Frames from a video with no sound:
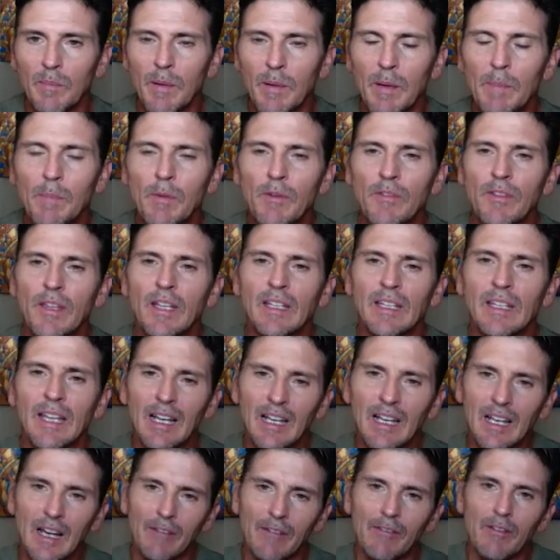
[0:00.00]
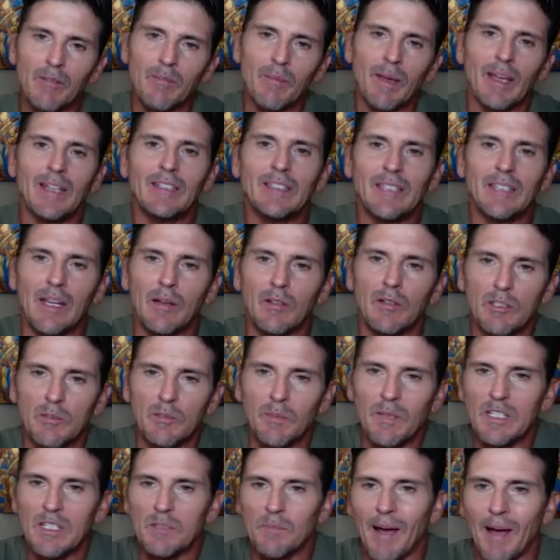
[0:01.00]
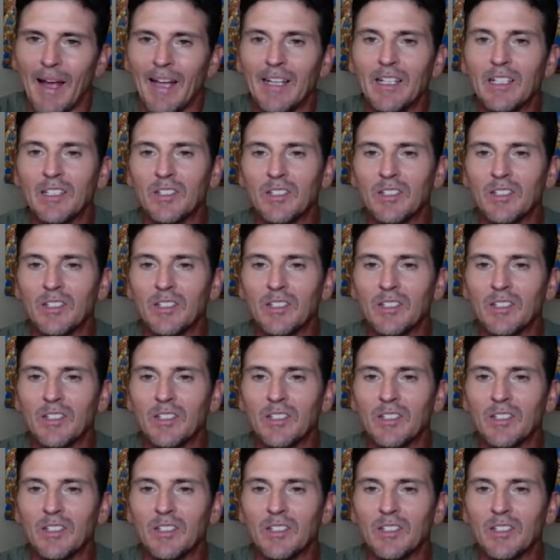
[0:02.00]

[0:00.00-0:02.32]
People think that governmente, which means mind